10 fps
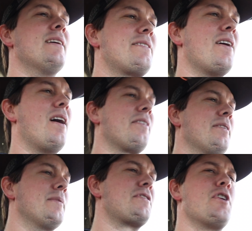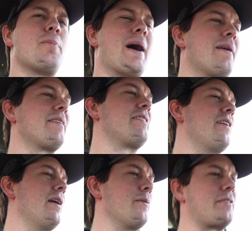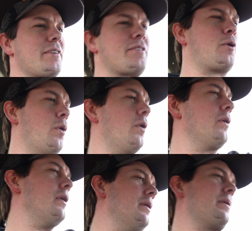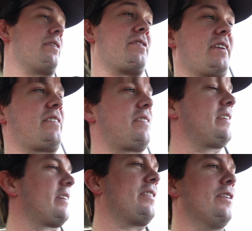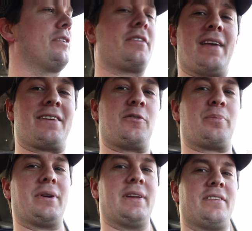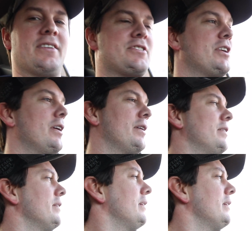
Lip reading: it's awesome. There's no power steering, which is cool, because it's just a 6-cylinder. It's actually pretty easy to turn.